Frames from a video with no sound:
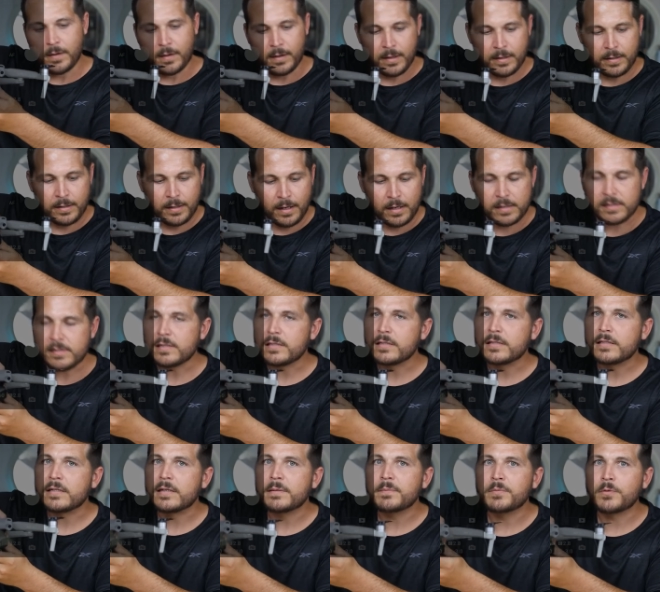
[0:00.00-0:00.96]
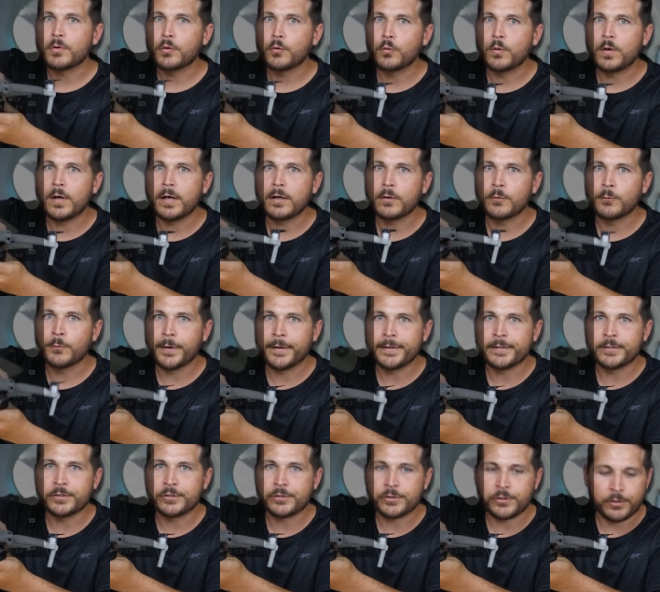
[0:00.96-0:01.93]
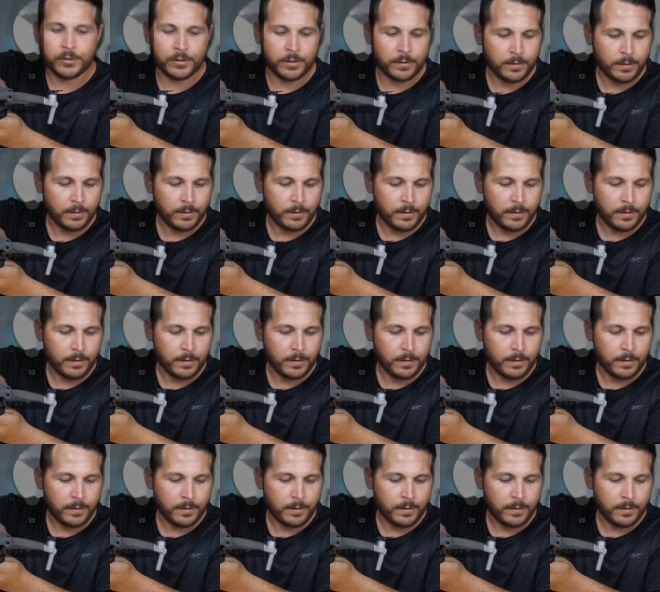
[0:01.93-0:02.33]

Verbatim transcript: it doesn't seem to want to register